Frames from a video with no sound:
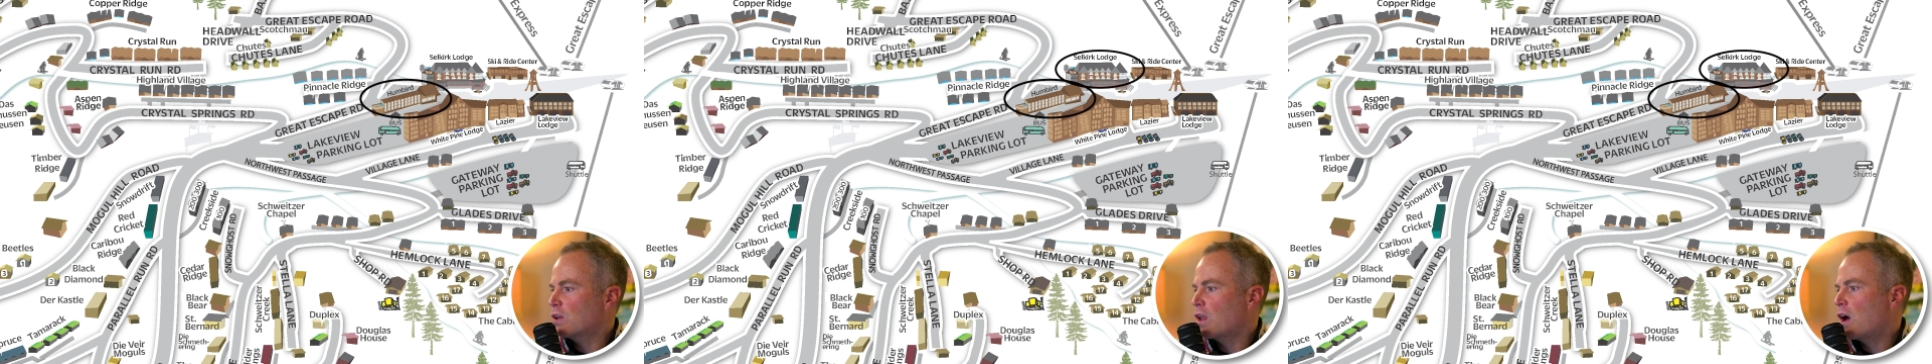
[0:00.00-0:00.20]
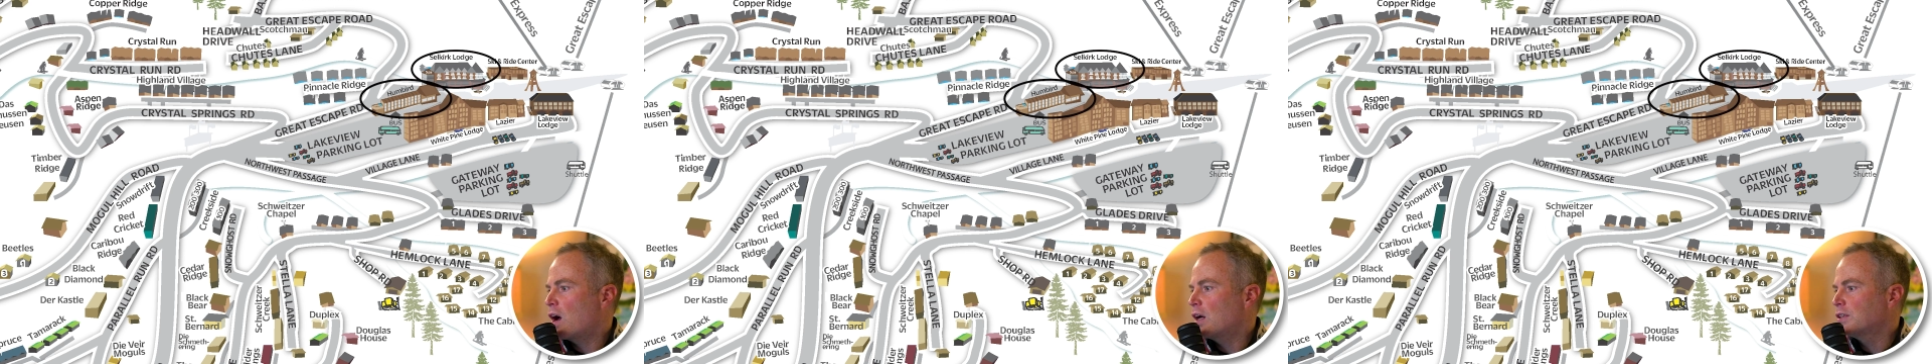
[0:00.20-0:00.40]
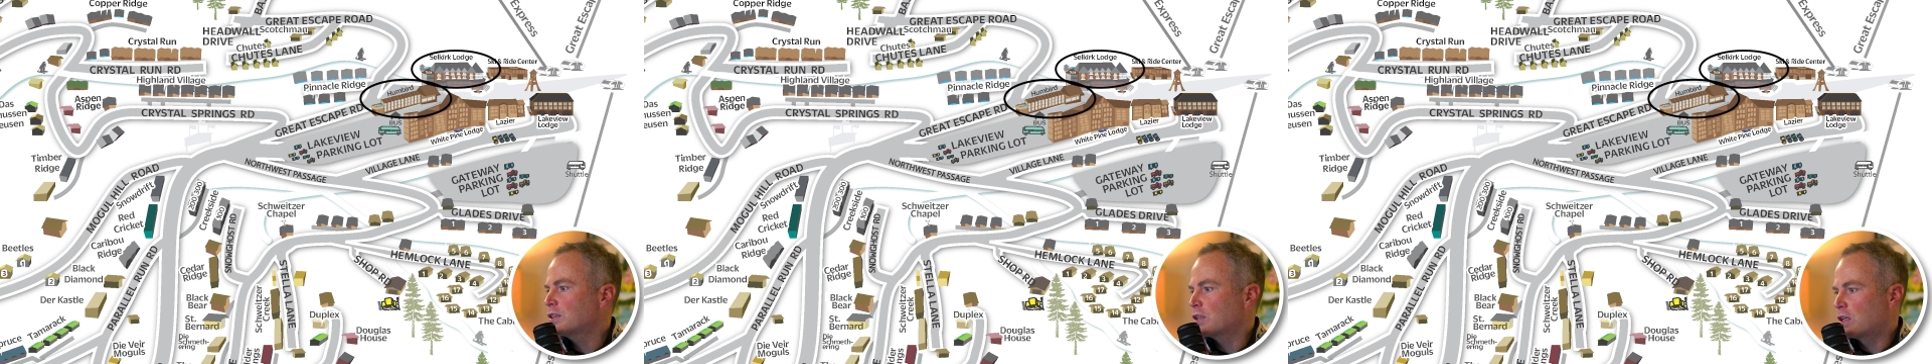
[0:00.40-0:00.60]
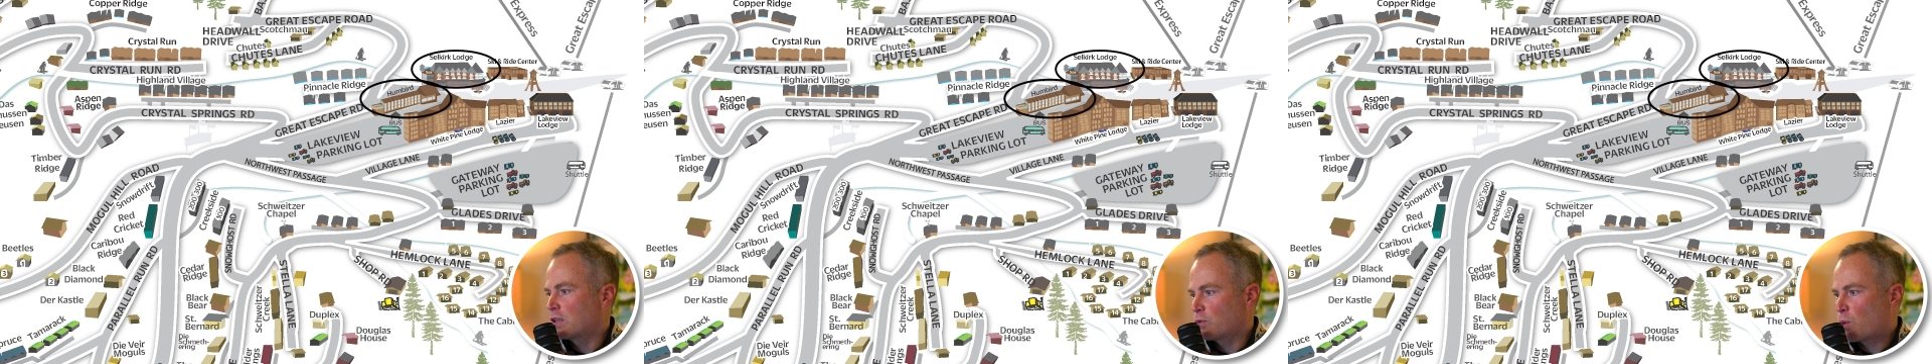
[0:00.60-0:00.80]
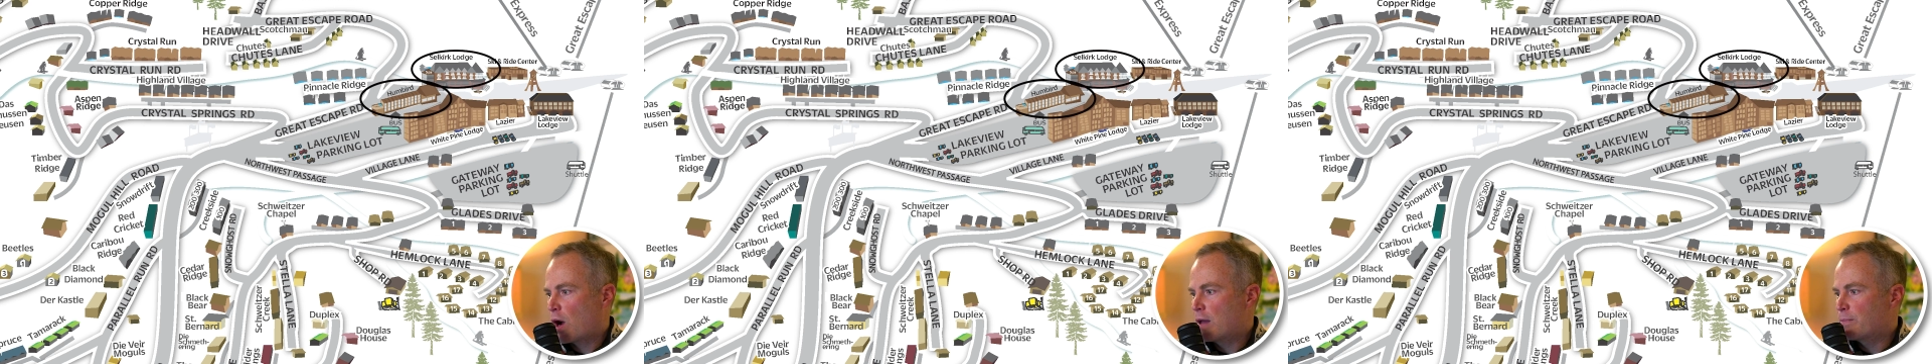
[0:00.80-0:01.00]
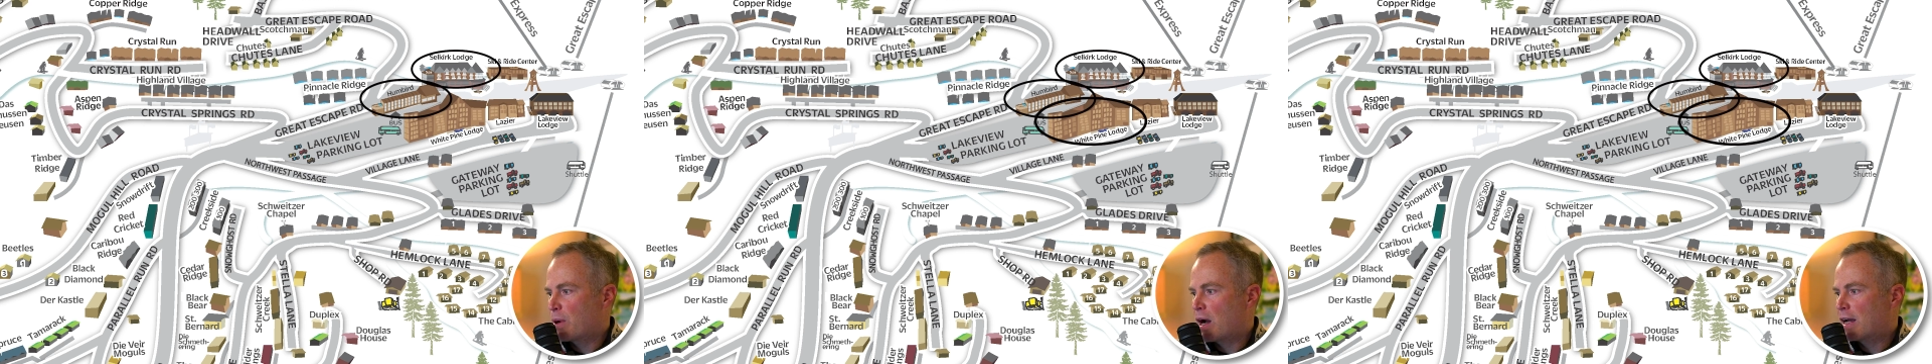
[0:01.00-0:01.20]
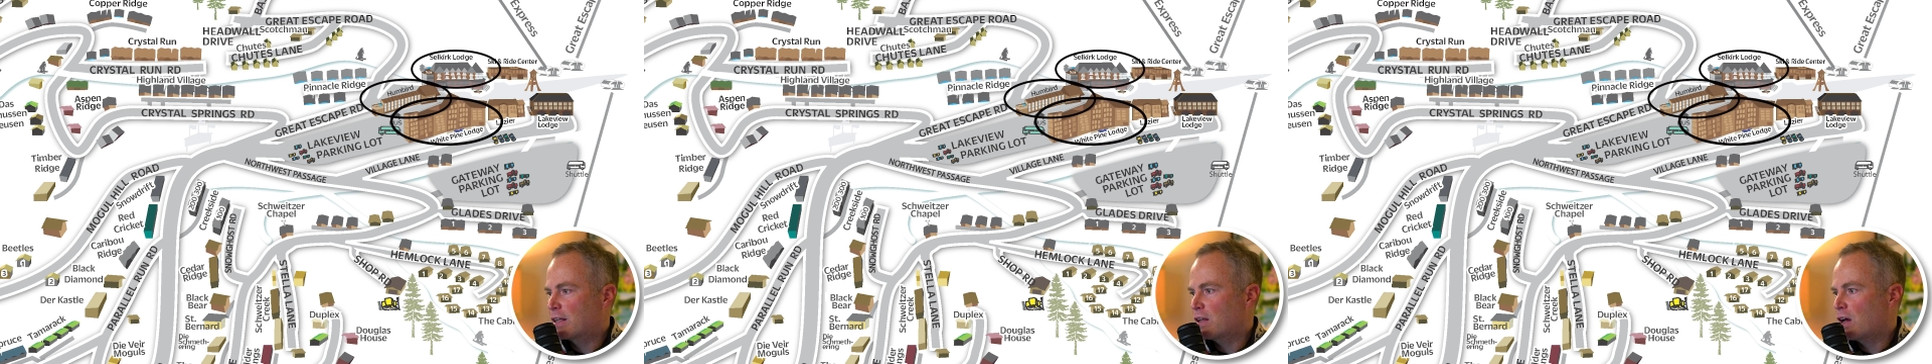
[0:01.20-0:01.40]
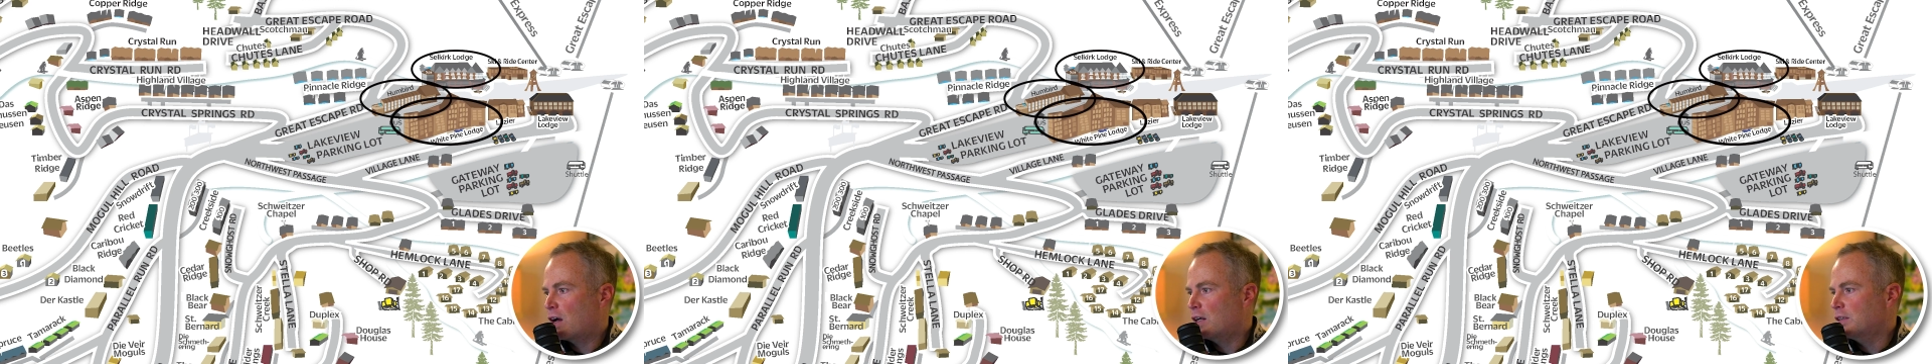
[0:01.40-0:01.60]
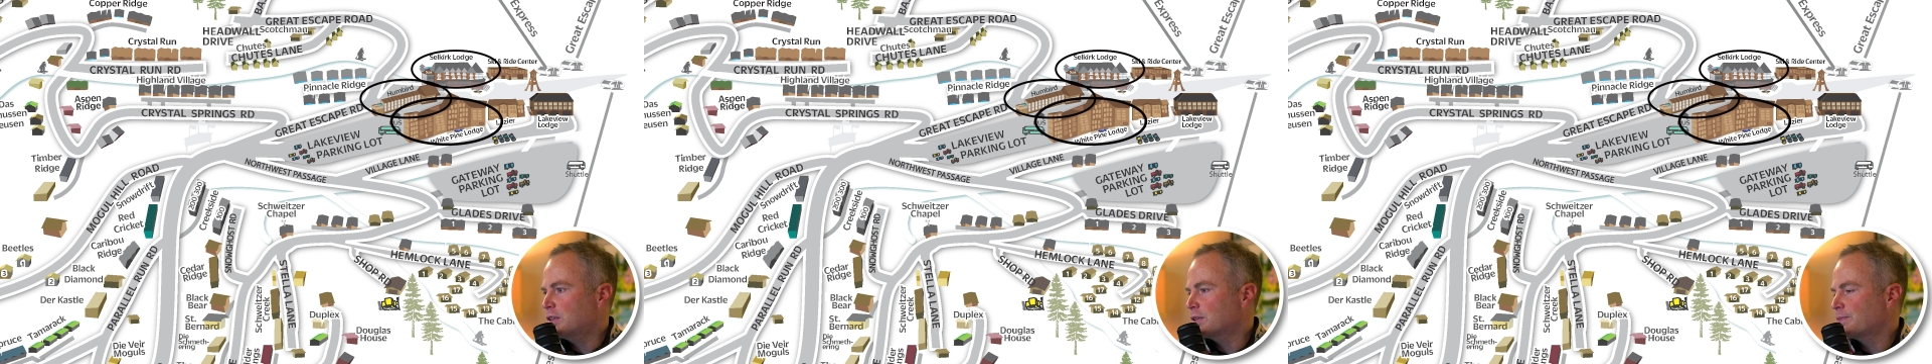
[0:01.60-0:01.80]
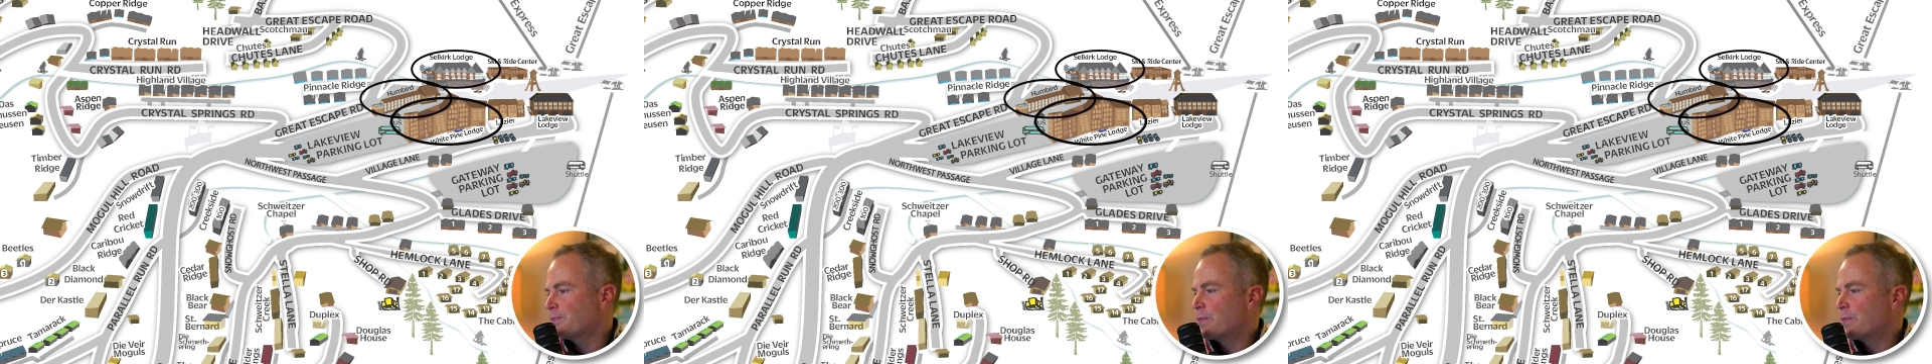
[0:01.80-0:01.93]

Lodge, and the White Pine Lodge.